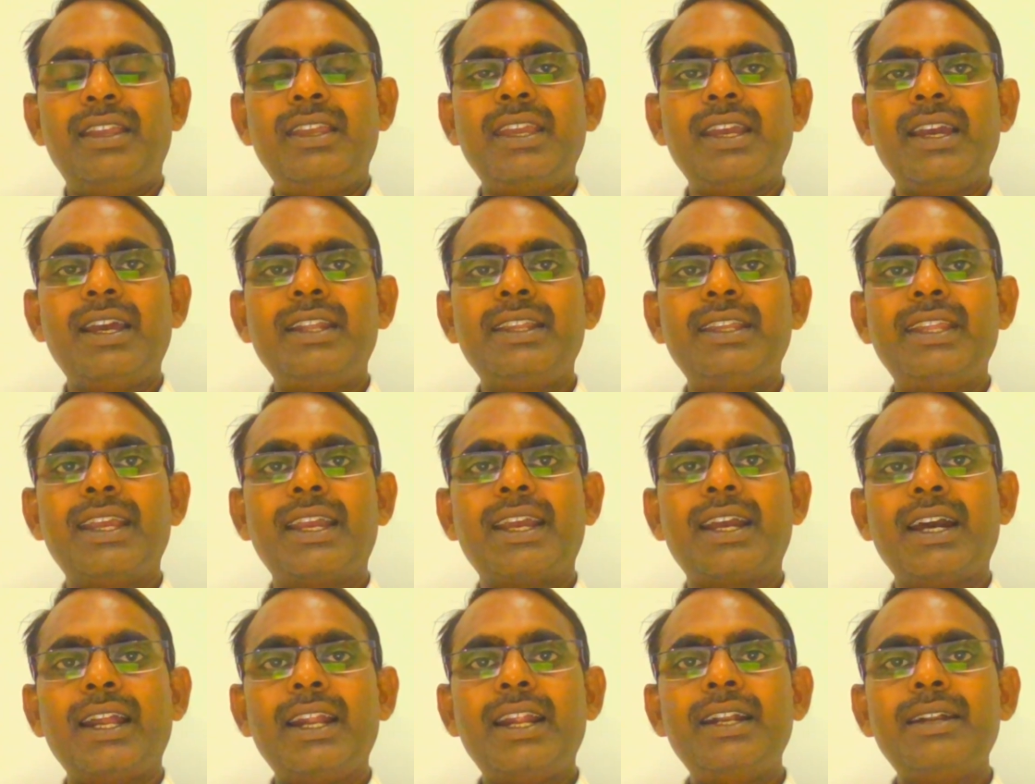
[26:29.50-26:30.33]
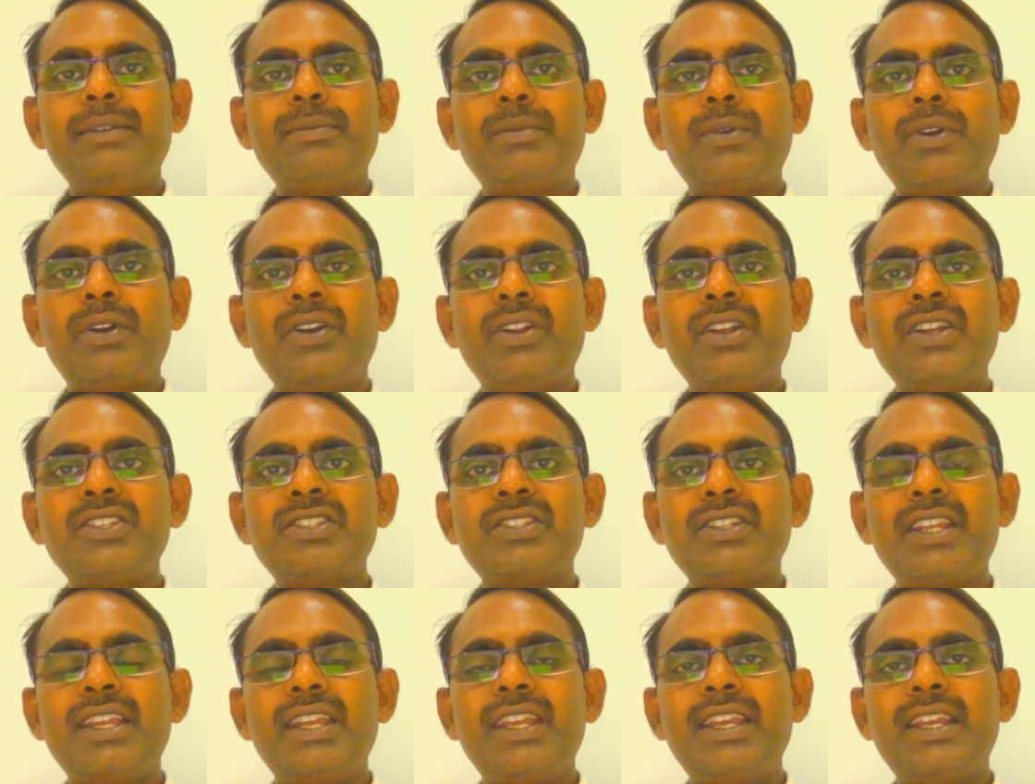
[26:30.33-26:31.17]
Here the current
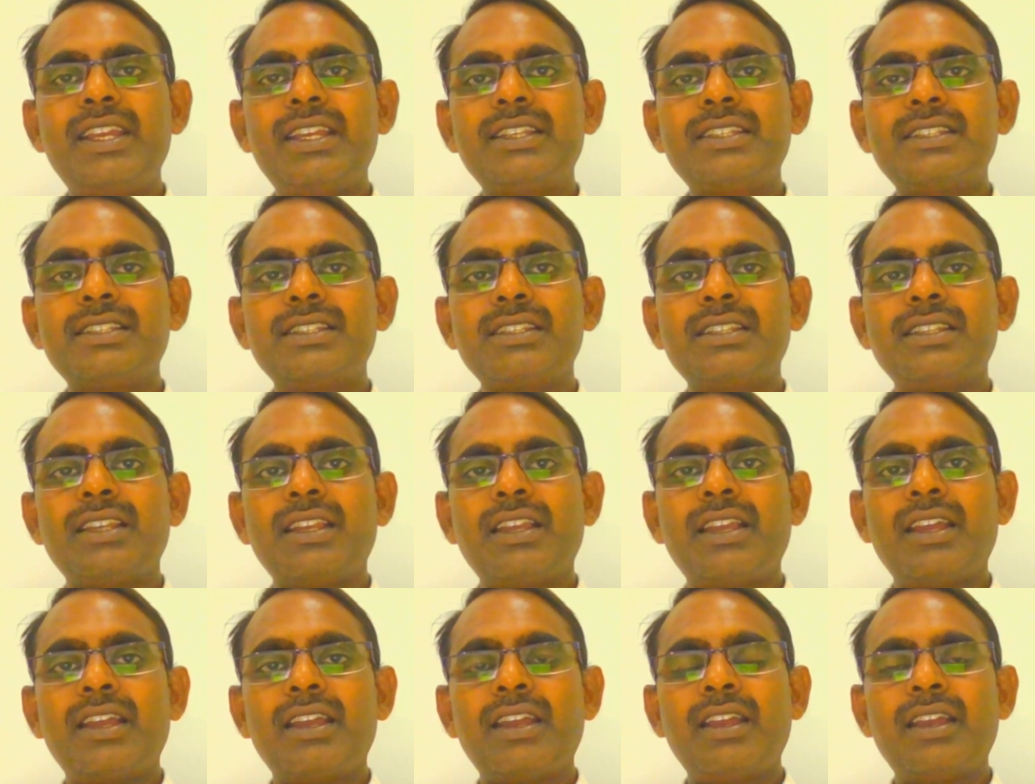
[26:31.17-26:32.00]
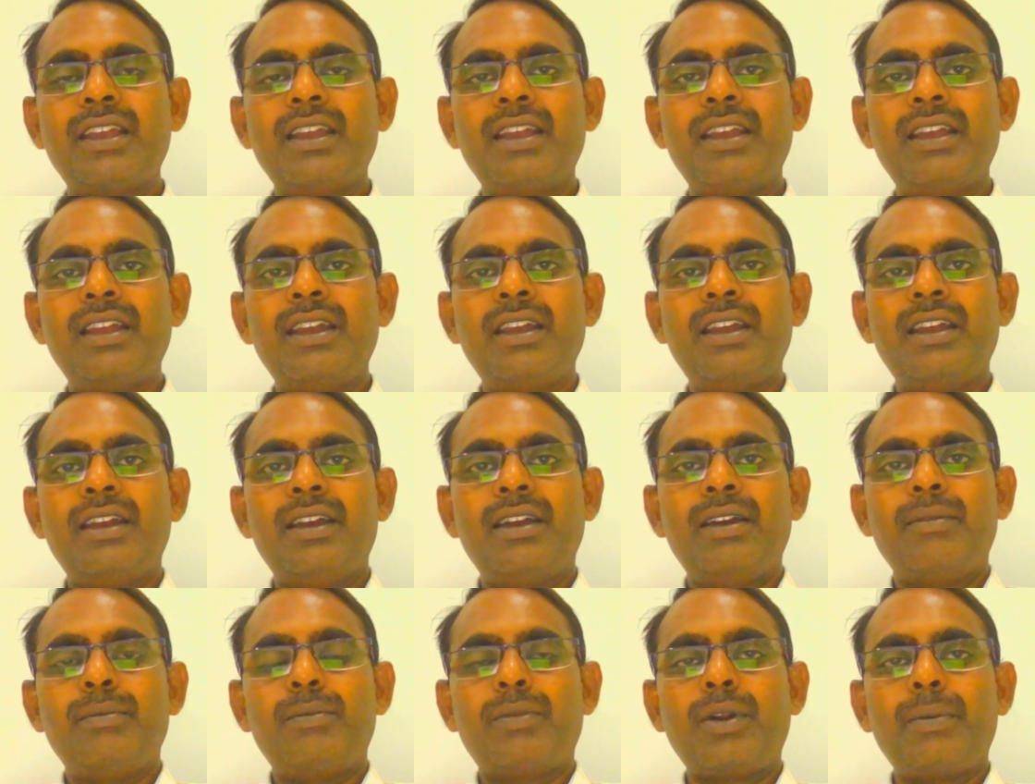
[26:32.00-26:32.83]
produced is
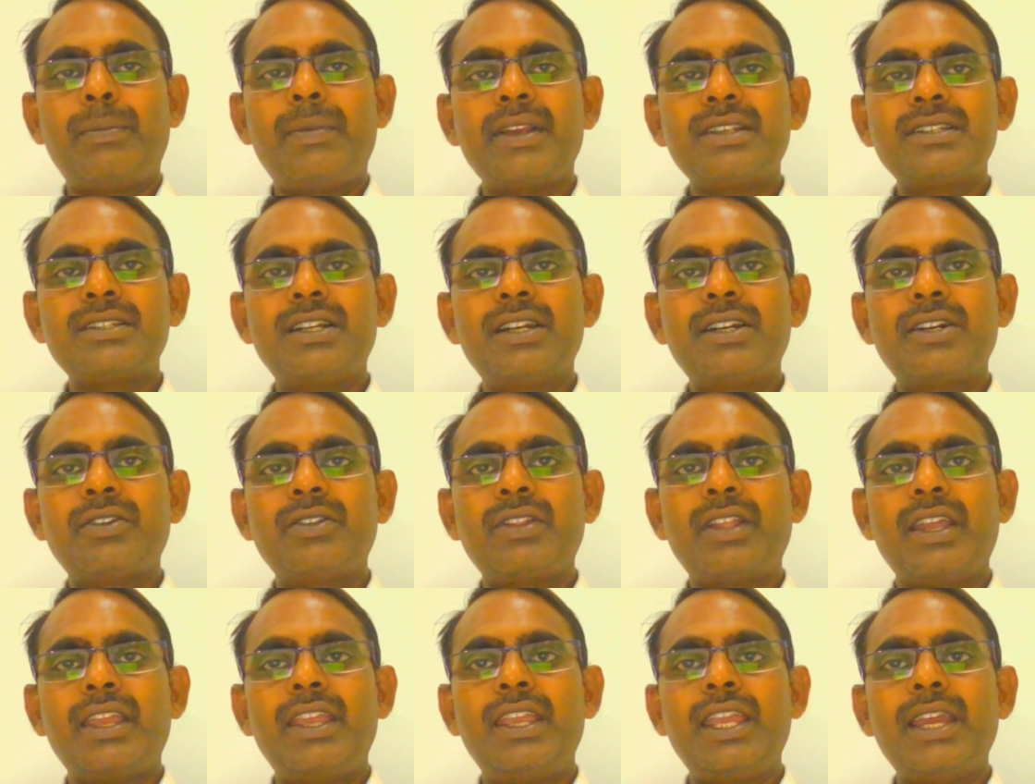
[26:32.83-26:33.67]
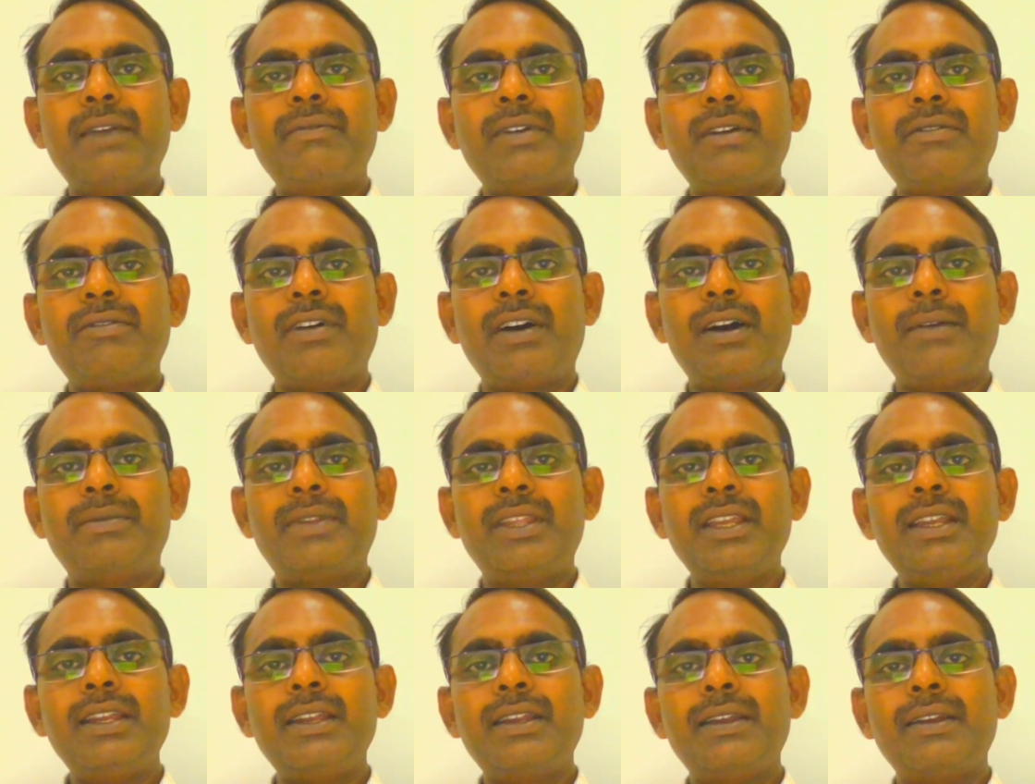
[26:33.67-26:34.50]
proportional to the EMF
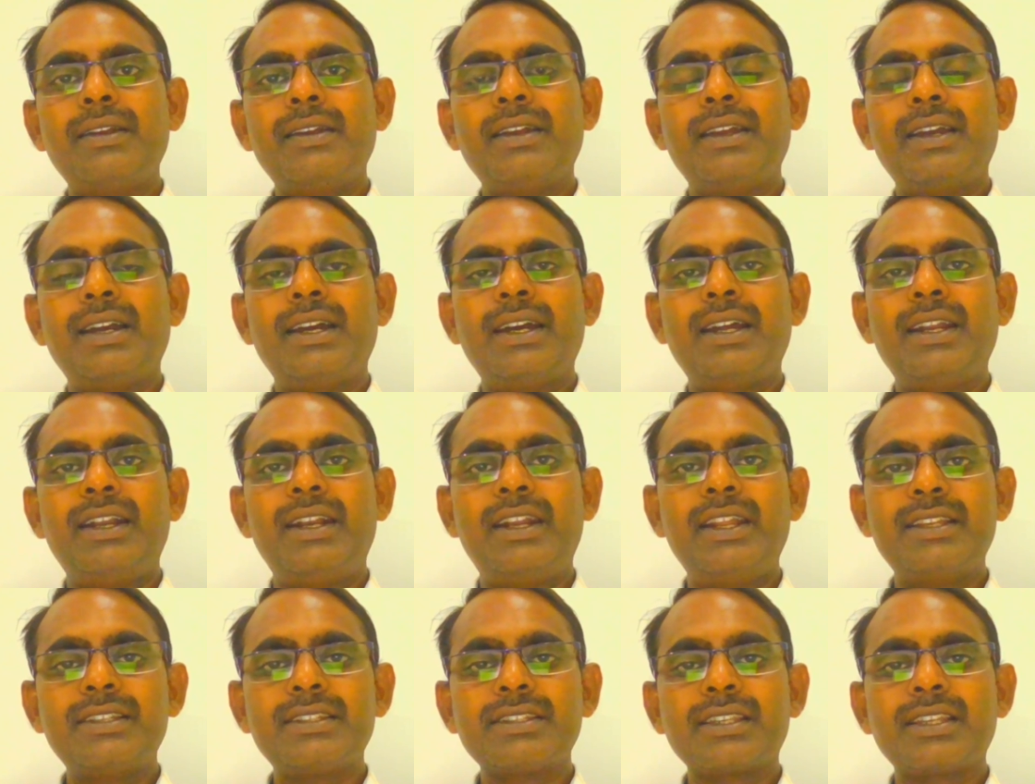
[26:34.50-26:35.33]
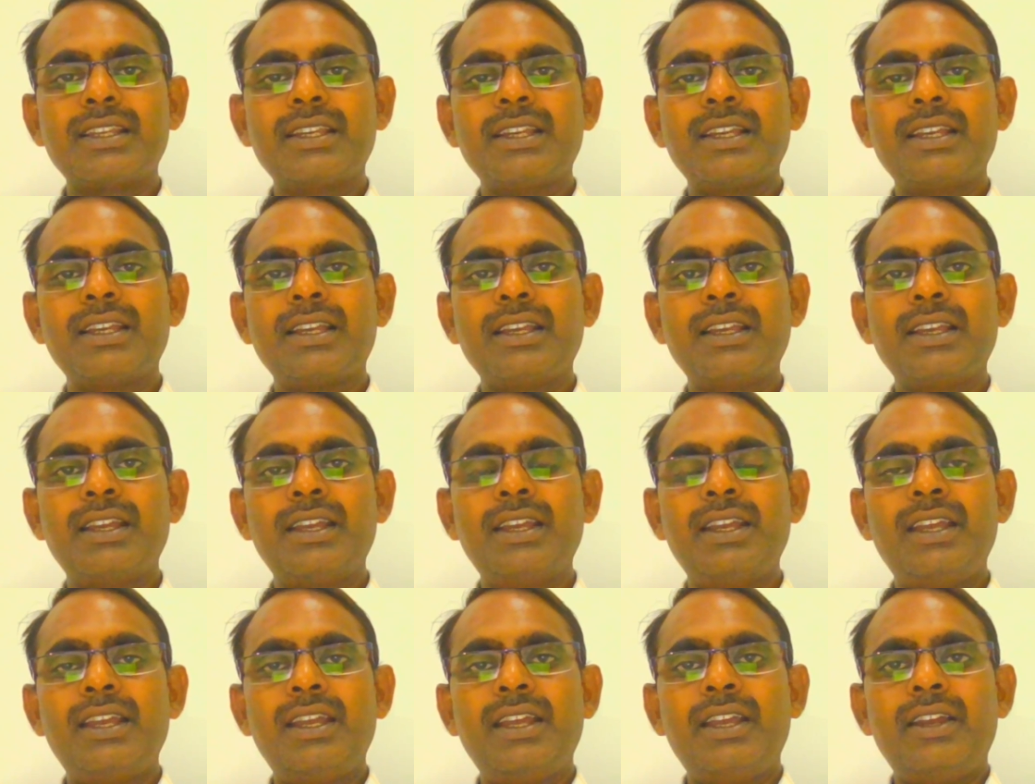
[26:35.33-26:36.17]
of the disk,
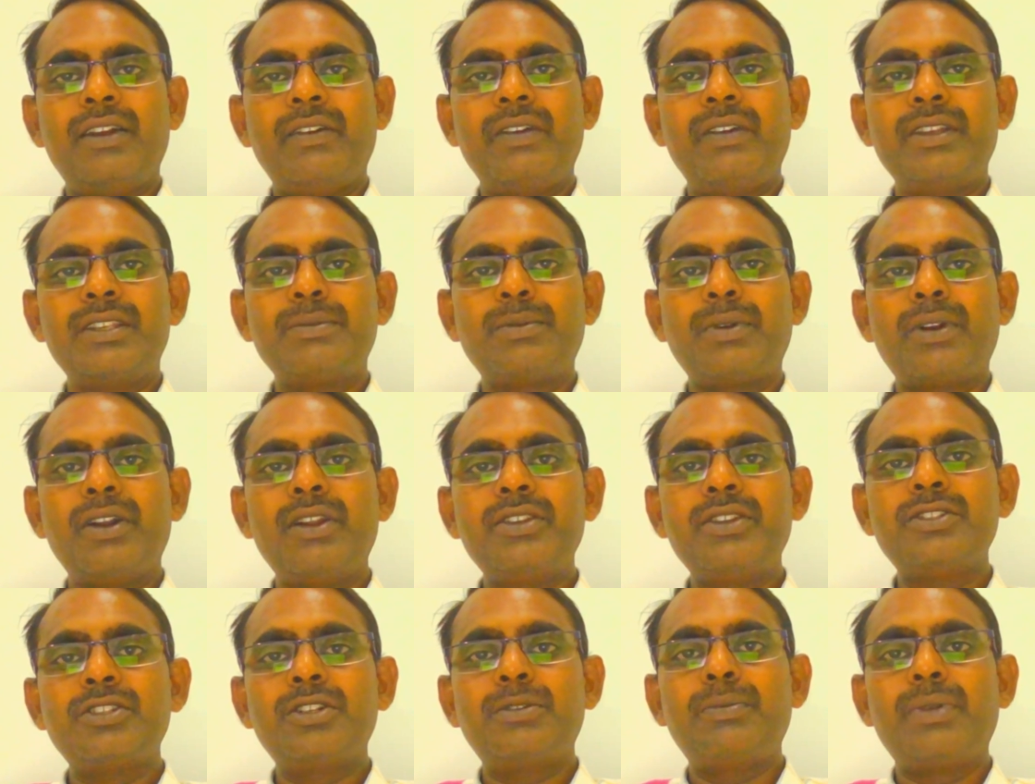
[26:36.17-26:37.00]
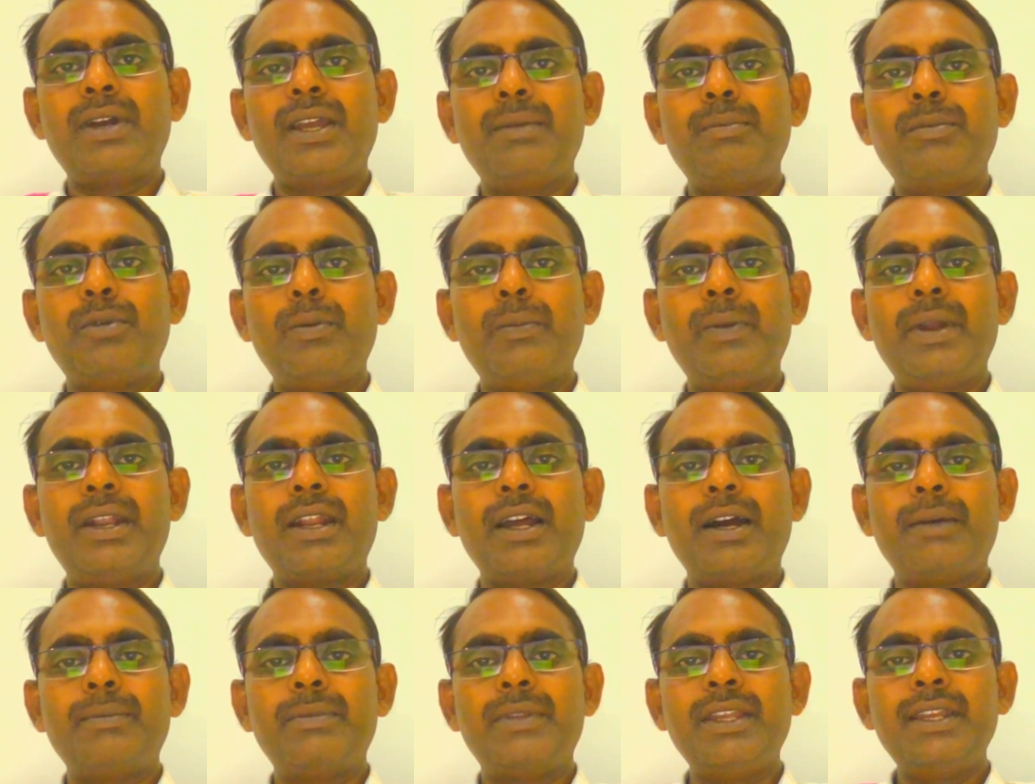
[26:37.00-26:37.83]
which produced by
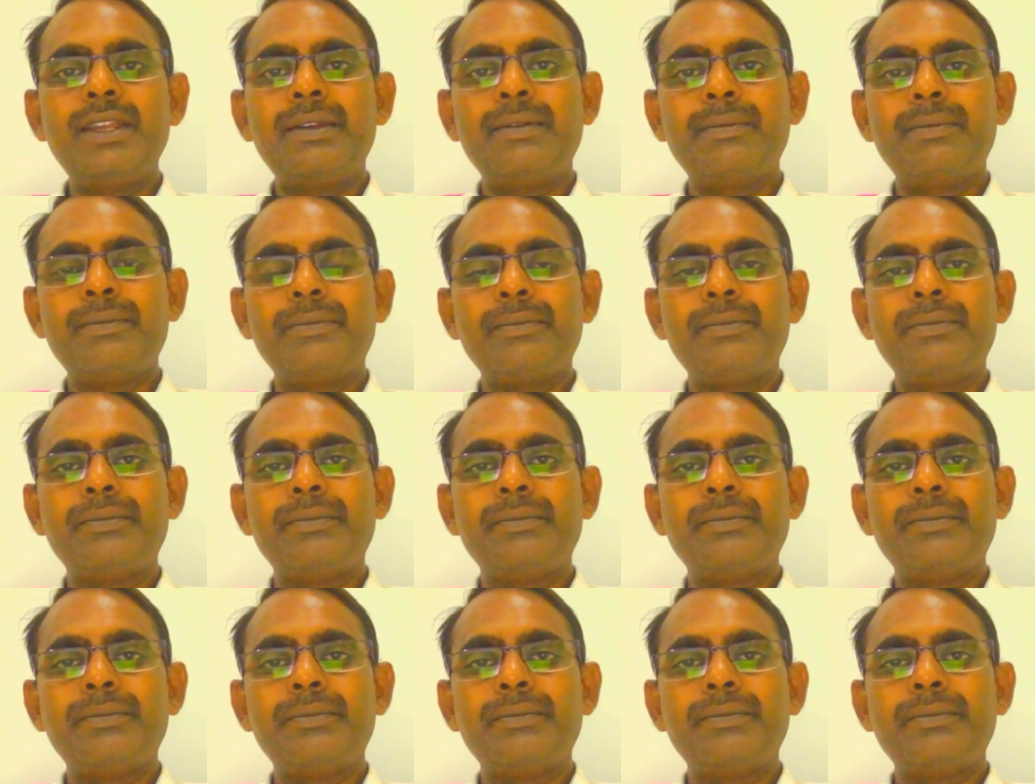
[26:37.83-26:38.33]
movement of the